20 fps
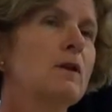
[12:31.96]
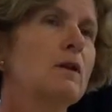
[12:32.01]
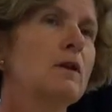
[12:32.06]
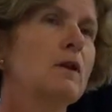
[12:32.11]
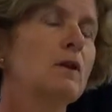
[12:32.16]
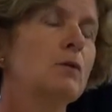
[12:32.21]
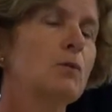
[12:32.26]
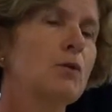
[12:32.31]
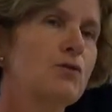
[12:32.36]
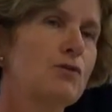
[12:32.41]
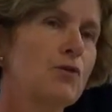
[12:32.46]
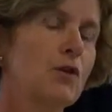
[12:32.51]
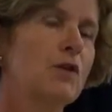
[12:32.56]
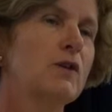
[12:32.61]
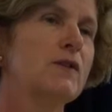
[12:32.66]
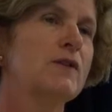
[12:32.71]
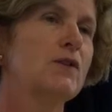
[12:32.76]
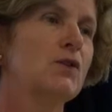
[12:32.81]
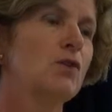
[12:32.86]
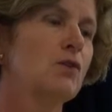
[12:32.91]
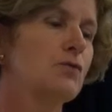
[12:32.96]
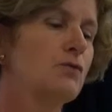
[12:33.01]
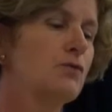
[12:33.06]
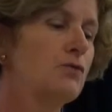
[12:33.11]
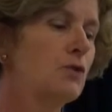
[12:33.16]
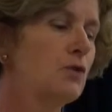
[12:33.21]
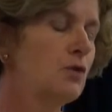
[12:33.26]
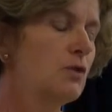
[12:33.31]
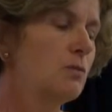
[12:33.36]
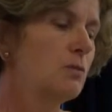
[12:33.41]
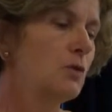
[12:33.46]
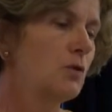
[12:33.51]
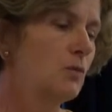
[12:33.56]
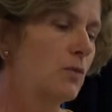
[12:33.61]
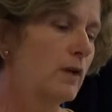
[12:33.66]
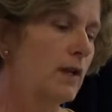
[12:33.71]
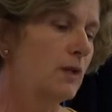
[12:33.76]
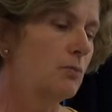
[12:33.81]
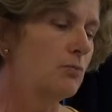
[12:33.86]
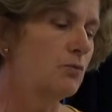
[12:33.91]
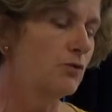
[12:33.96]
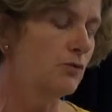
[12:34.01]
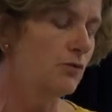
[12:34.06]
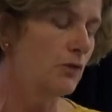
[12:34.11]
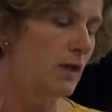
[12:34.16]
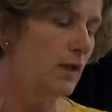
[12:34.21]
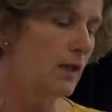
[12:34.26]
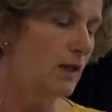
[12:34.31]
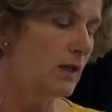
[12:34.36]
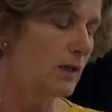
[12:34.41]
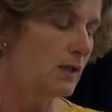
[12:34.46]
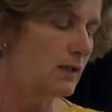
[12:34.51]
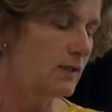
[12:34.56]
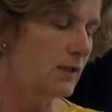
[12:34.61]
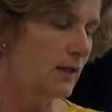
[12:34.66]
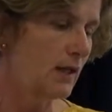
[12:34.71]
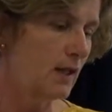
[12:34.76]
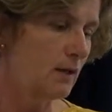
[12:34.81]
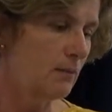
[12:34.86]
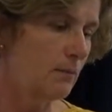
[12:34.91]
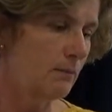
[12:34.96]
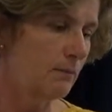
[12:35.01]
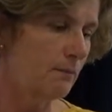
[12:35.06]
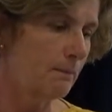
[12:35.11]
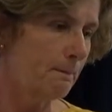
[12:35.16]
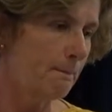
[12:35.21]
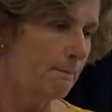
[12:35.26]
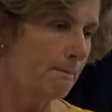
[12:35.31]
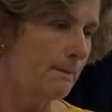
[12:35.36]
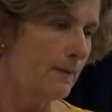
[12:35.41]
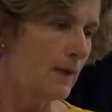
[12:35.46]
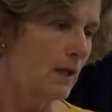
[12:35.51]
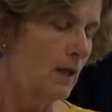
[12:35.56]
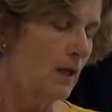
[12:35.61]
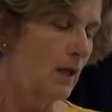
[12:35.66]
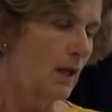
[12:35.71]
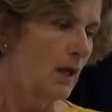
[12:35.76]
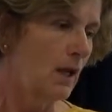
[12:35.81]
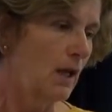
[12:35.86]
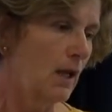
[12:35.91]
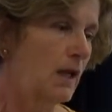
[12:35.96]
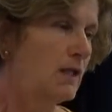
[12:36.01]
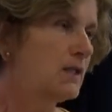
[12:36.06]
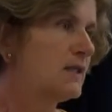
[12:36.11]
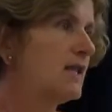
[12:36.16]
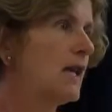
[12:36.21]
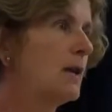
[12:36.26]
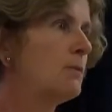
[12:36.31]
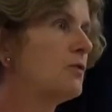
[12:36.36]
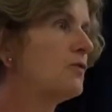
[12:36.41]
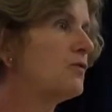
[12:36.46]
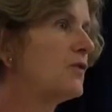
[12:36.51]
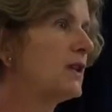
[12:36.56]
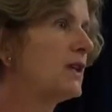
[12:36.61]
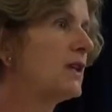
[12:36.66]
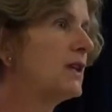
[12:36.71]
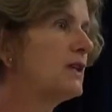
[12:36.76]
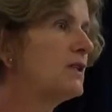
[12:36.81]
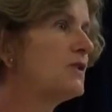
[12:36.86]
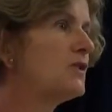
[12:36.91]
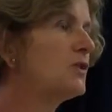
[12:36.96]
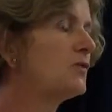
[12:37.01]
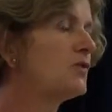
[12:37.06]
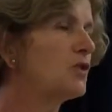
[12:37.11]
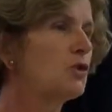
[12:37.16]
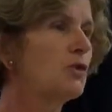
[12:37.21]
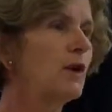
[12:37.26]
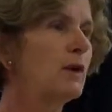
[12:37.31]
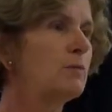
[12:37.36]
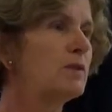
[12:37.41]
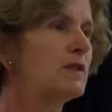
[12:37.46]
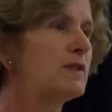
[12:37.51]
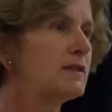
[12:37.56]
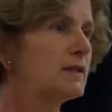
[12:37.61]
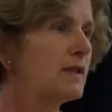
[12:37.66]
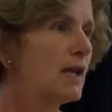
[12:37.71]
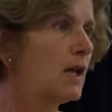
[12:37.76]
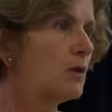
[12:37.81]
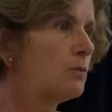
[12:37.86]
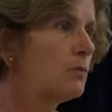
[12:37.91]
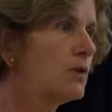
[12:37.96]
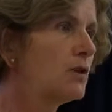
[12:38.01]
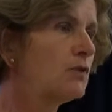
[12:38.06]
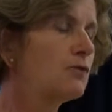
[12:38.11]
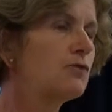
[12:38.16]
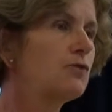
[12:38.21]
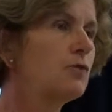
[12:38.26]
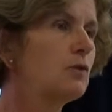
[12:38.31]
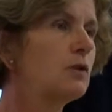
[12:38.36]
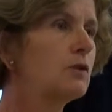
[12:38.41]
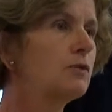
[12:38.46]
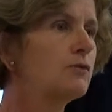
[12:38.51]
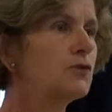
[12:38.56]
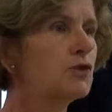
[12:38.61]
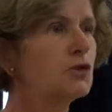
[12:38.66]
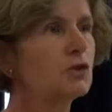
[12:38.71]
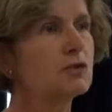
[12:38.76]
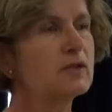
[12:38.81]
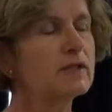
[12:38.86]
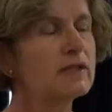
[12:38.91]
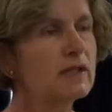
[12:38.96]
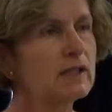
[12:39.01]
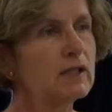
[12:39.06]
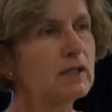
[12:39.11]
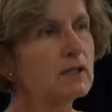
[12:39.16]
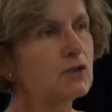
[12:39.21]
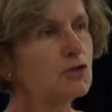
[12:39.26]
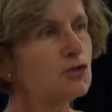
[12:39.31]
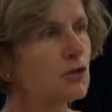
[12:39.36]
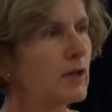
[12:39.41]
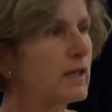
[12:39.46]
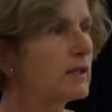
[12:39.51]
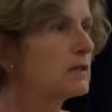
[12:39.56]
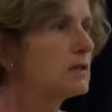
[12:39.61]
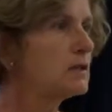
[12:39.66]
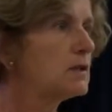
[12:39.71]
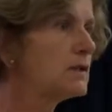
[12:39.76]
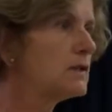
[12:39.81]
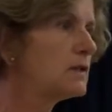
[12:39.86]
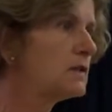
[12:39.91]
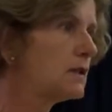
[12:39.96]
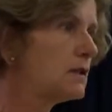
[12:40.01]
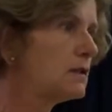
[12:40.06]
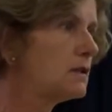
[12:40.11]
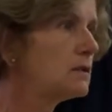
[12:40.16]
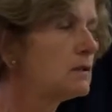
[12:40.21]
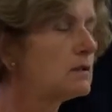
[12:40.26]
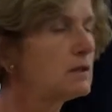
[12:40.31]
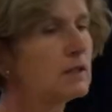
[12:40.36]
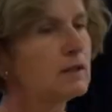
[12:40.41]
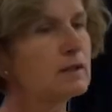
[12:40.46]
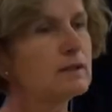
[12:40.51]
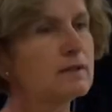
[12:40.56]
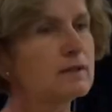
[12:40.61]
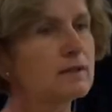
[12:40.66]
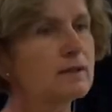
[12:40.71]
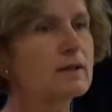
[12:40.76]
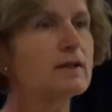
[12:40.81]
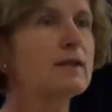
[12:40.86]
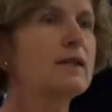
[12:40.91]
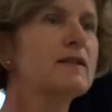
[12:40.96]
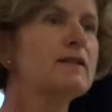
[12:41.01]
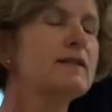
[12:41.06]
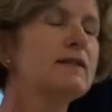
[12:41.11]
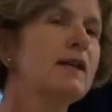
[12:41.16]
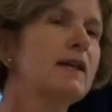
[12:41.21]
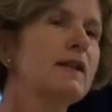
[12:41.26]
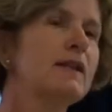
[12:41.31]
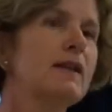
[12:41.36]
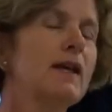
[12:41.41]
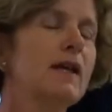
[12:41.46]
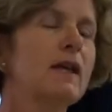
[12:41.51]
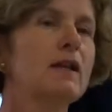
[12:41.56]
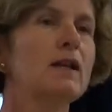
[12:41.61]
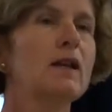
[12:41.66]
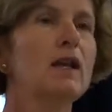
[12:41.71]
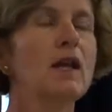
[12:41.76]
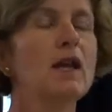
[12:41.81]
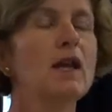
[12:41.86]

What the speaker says: You know, we're focusing on food, but we provide entertainment for kids. You know, we've got a great big sand pit full of John Deere tractors and diggers and things like that.